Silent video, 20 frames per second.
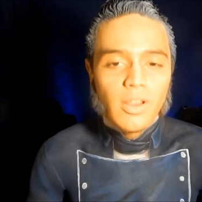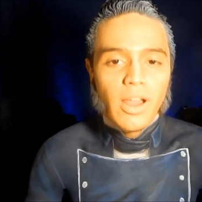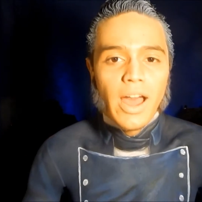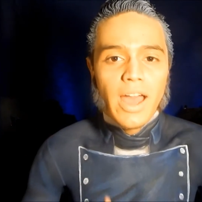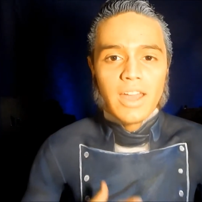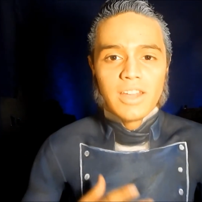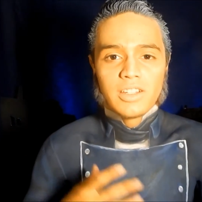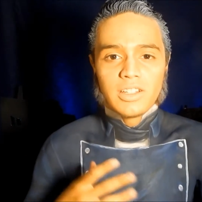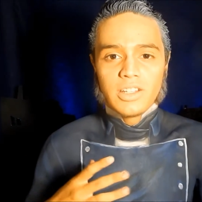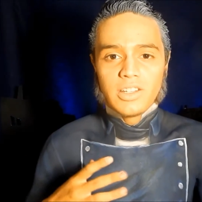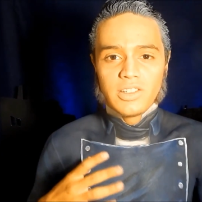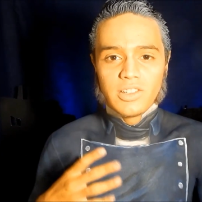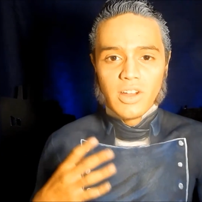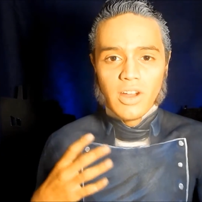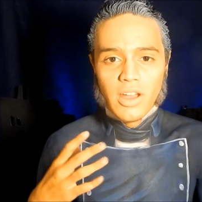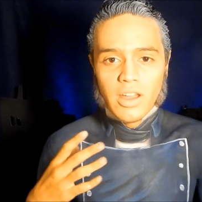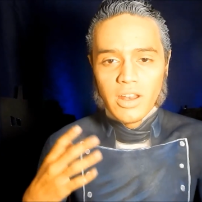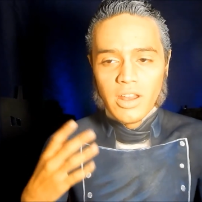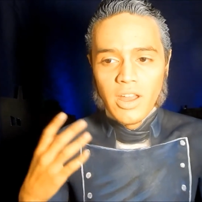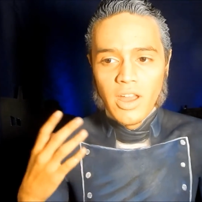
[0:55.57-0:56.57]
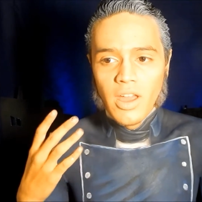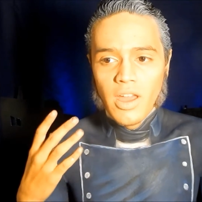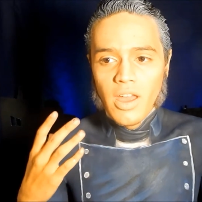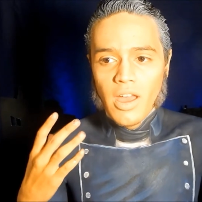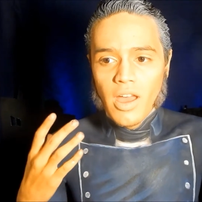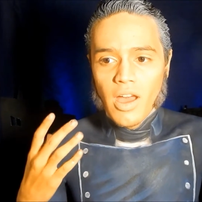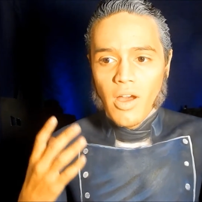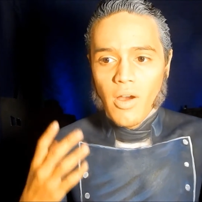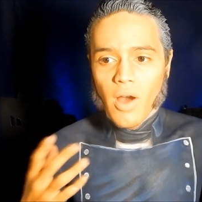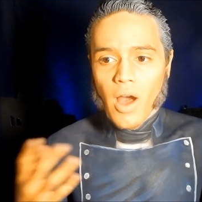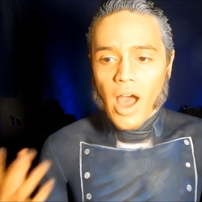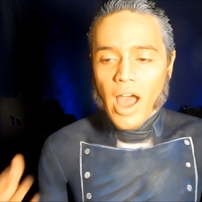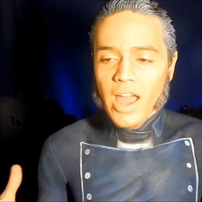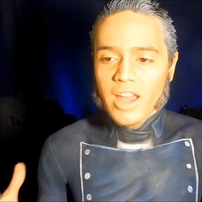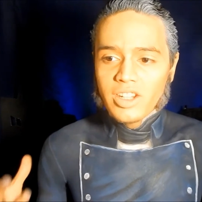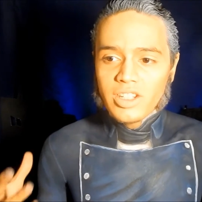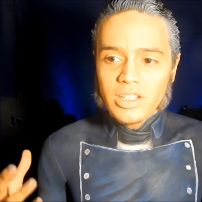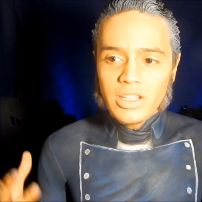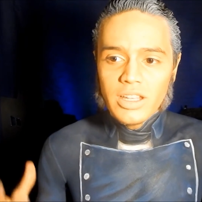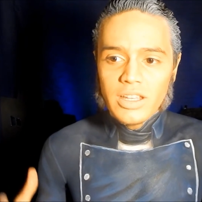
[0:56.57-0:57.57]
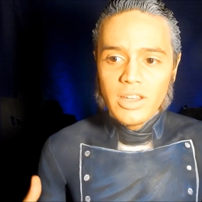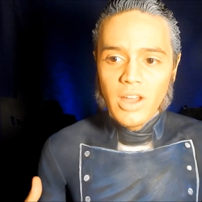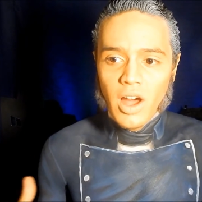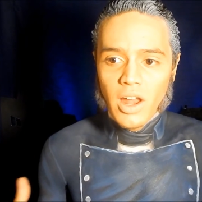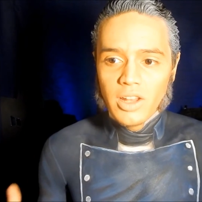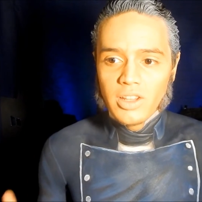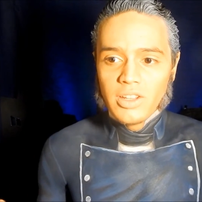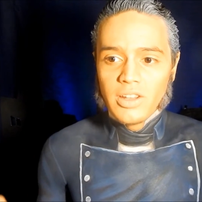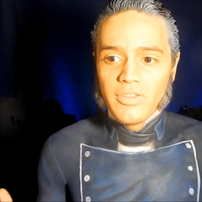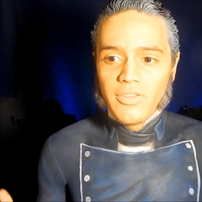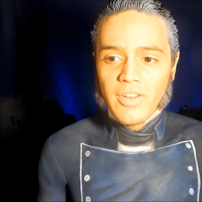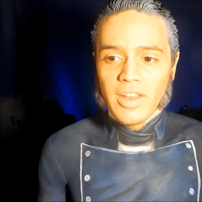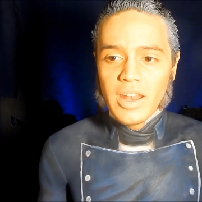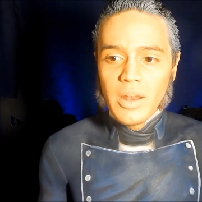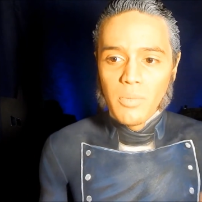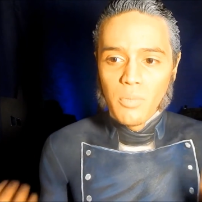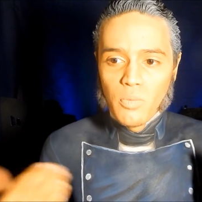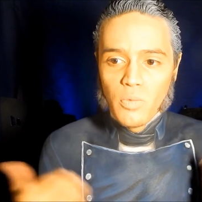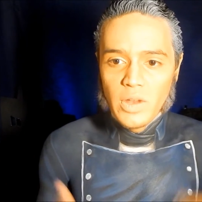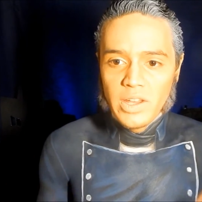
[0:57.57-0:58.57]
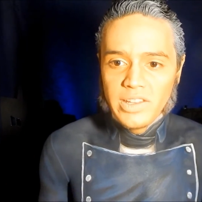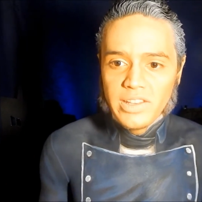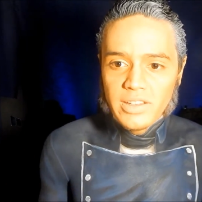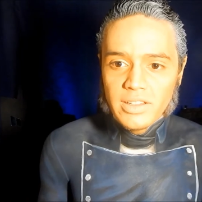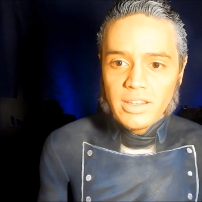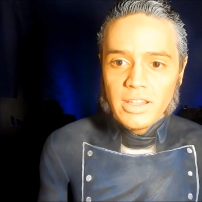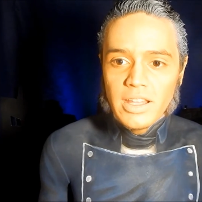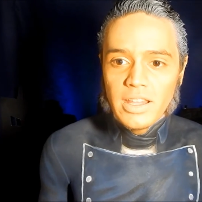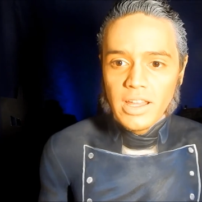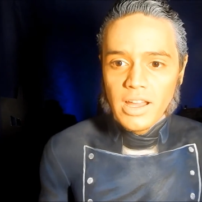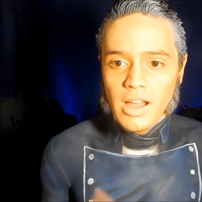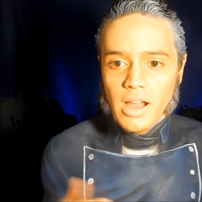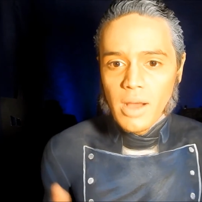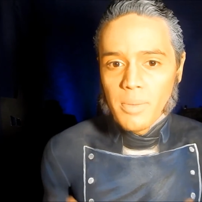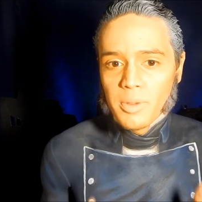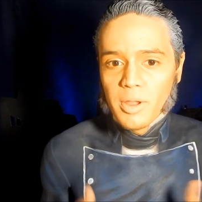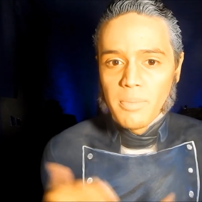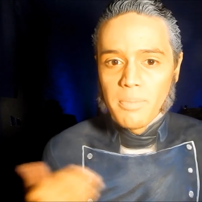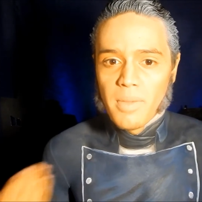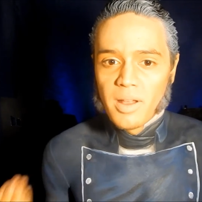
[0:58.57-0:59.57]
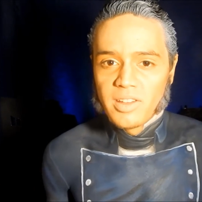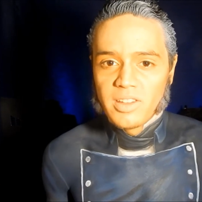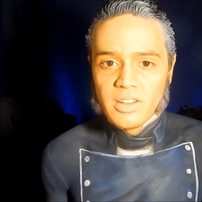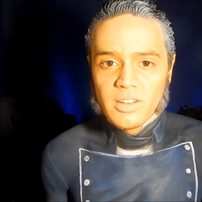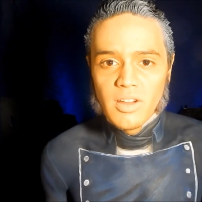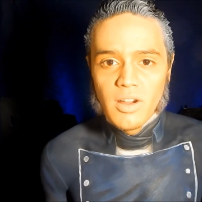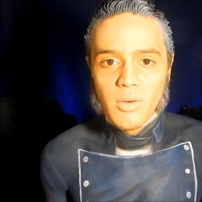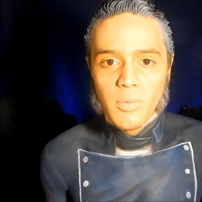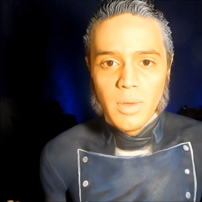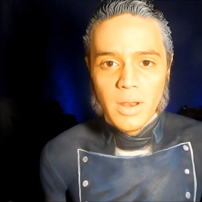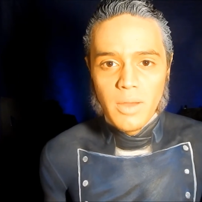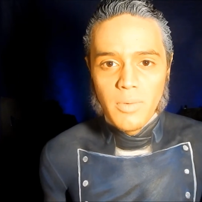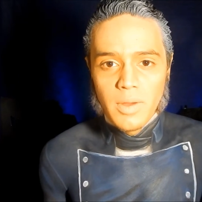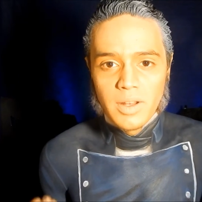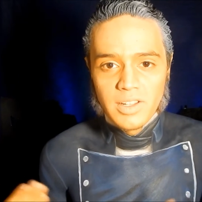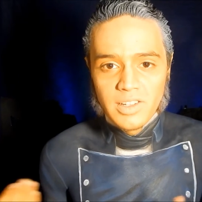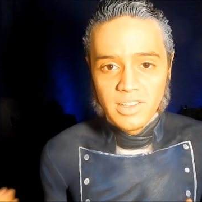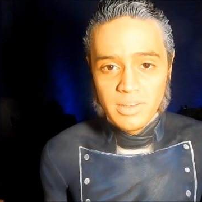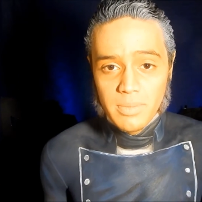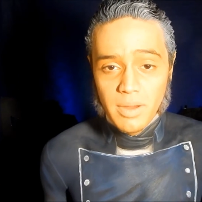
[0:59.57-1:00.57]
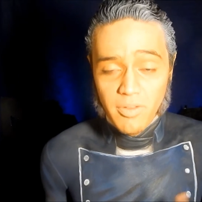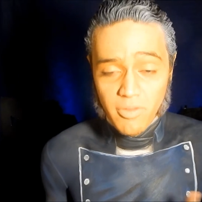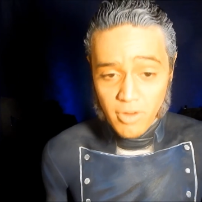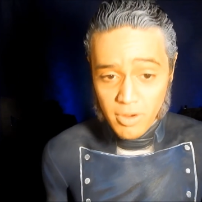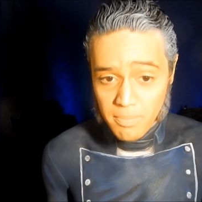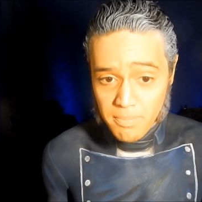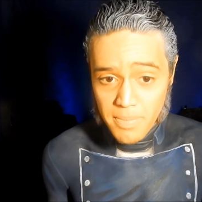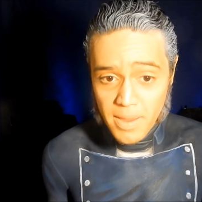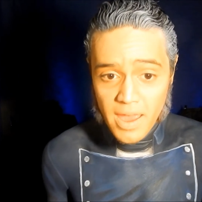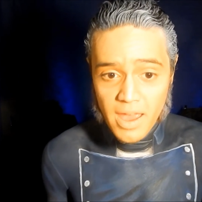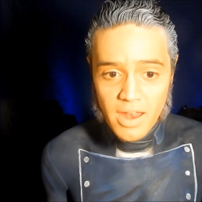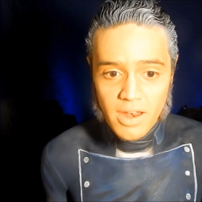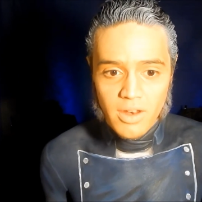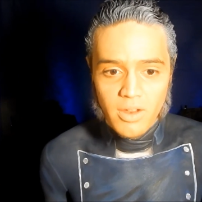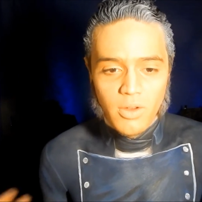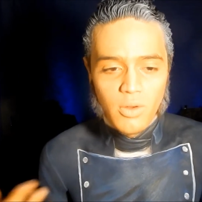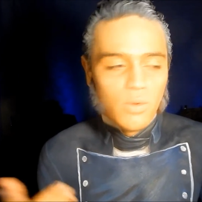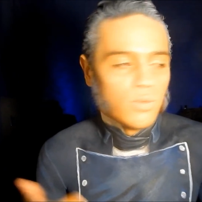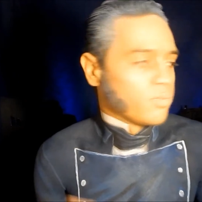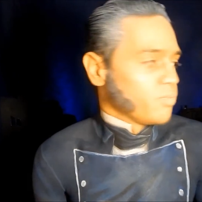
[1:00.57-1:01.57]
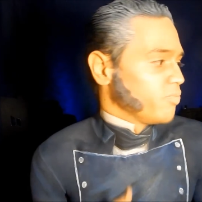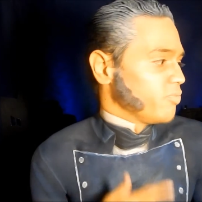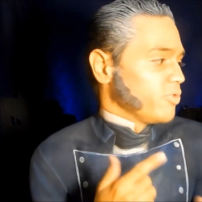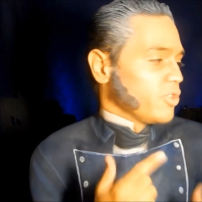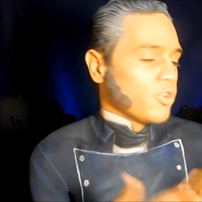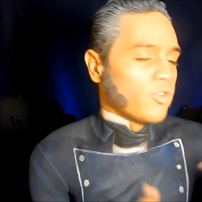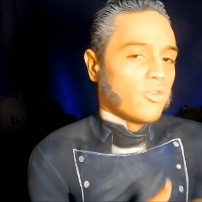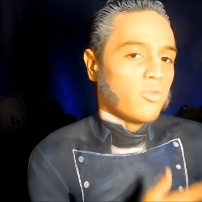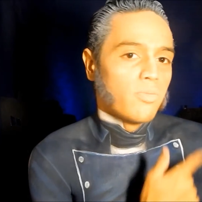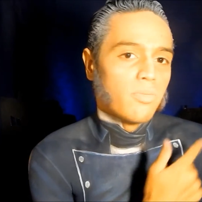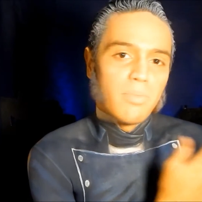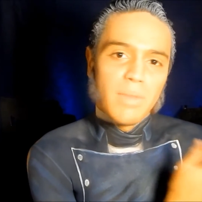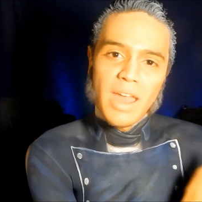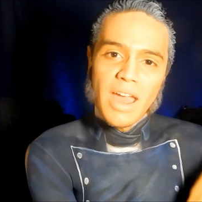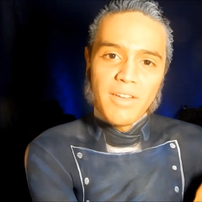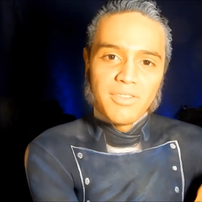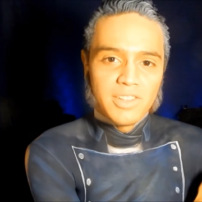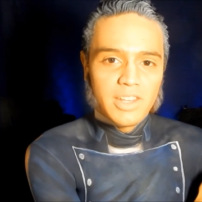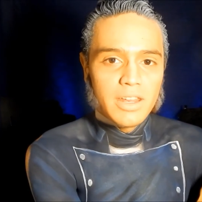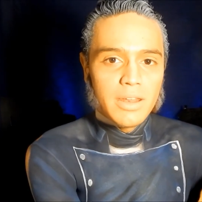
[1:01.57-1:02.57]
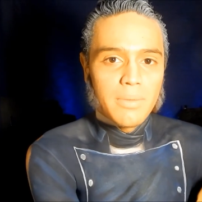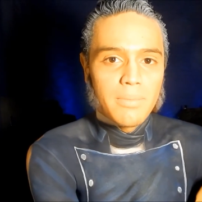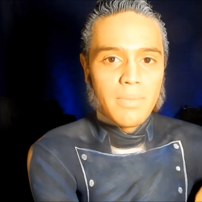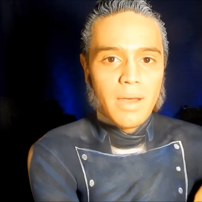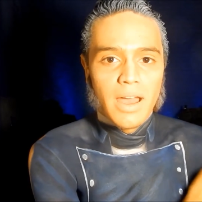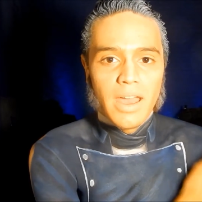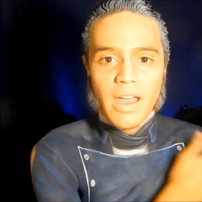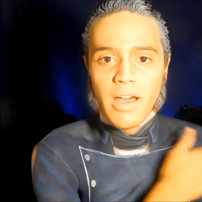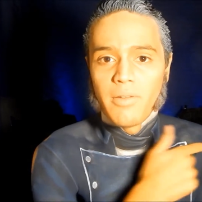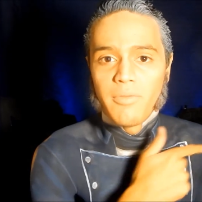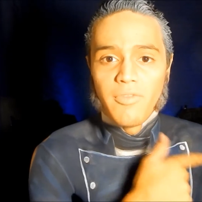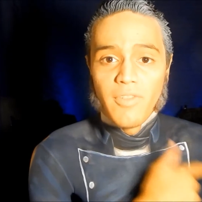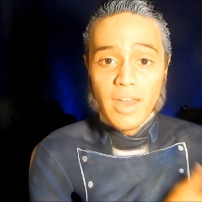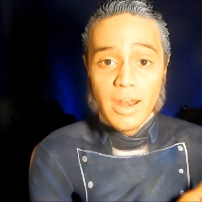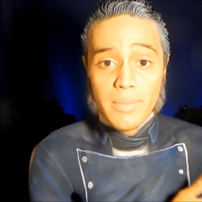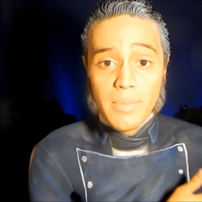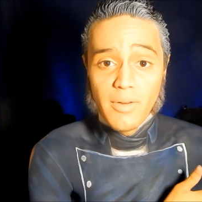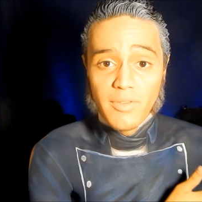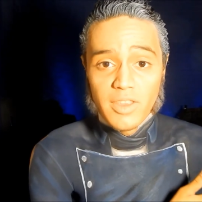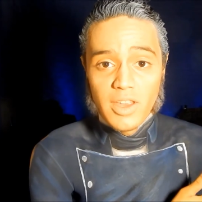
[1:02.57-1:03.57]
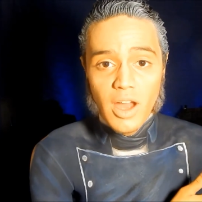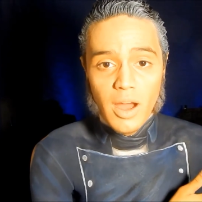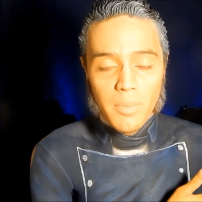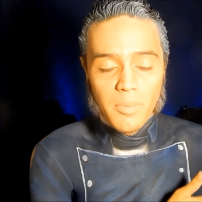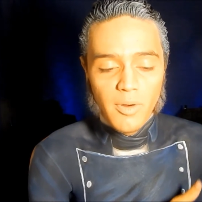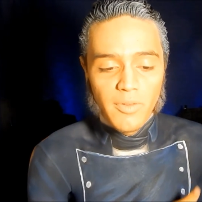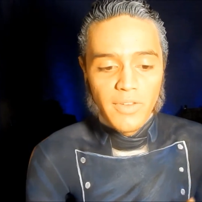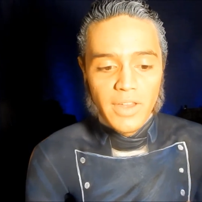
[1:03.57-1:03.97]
I actually saw it well, I actually got into the fandom recently, like a couple of months ago, when I went to see my friend Ben, who you may have seen in my um, Phantom of the Opera